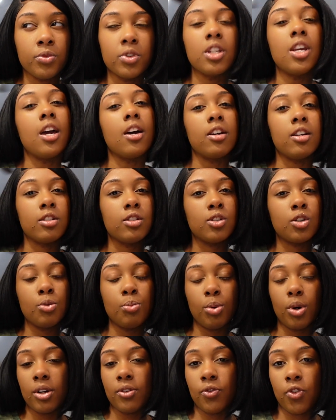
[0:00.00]
Yeah,
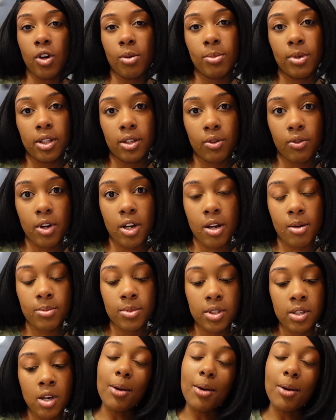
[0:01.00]
2.4 milligrams.